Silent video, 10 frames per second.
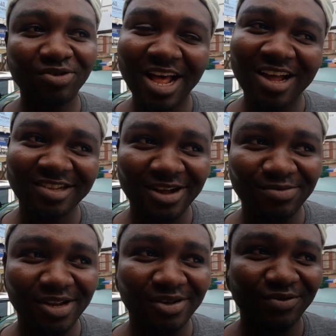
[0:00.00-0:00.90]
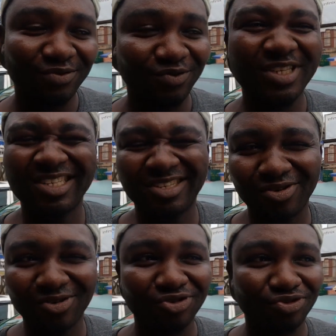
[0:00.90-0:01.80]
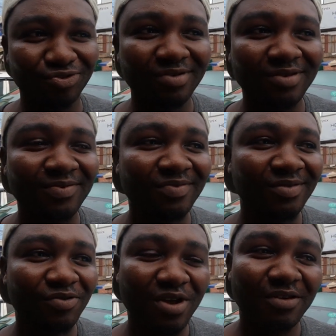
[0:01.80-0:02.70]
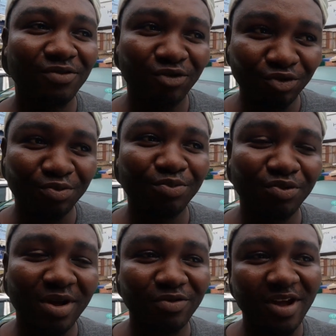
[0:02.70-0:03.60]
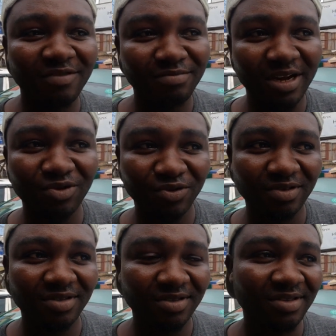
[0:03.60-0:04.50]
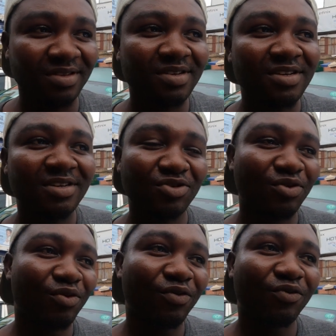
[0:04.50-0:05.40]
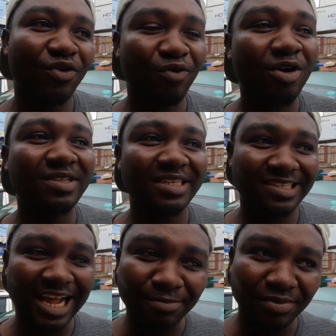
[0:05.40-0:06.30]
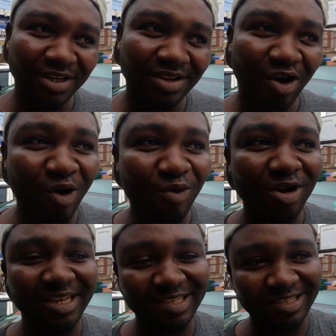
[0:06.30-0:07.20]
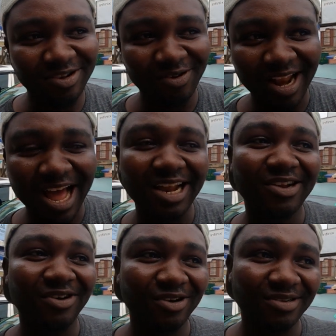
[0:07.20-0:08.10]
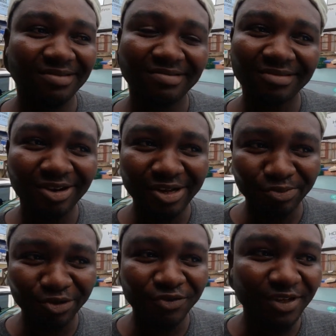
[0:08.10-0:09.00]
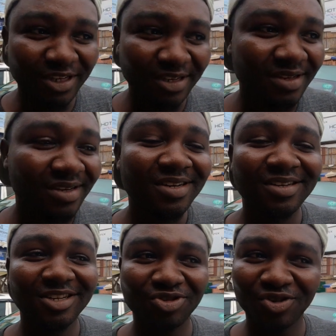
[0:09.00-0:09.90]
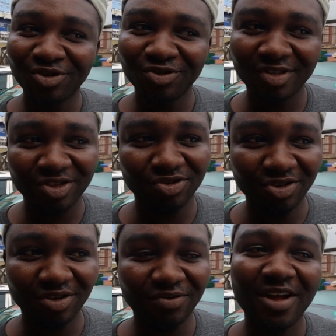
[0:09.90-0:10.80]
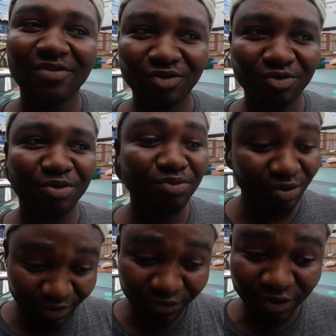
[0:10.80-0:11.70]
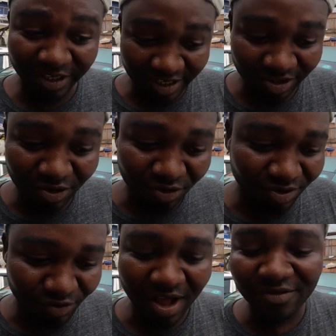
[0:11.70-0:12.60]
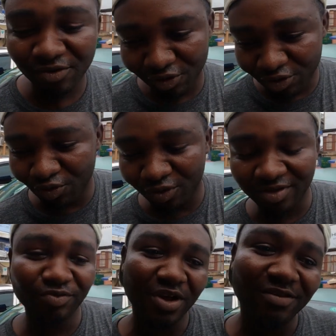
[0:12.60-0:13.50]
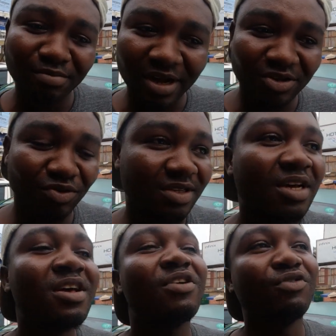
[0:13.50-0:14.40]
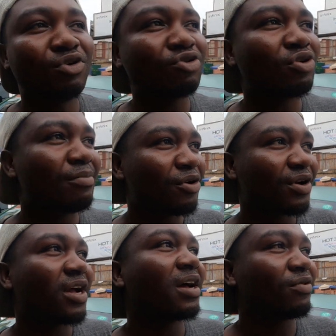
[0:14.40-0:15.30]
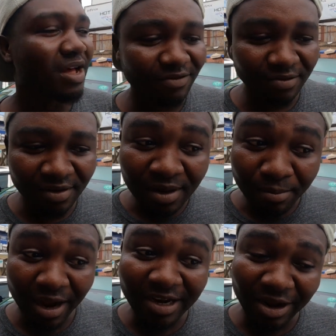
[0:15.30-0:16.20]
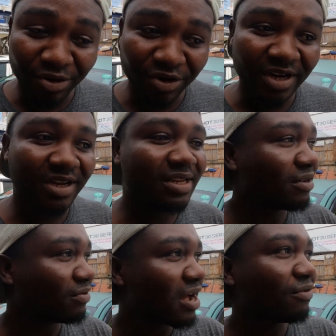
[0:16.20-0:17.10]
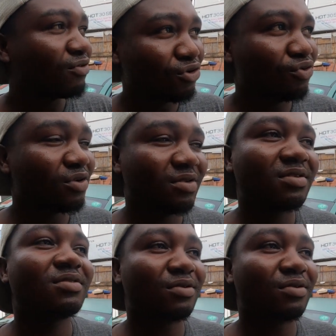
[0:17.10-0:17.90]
So that's their belief, which is not true. We have good people and we have bad ones. So for what is happening or what they see online or in movie, they should not use it to judge. We have good people. Even in this country, we have good ones, we have bad ones. If you go America, we have bad Americans and we have good ones.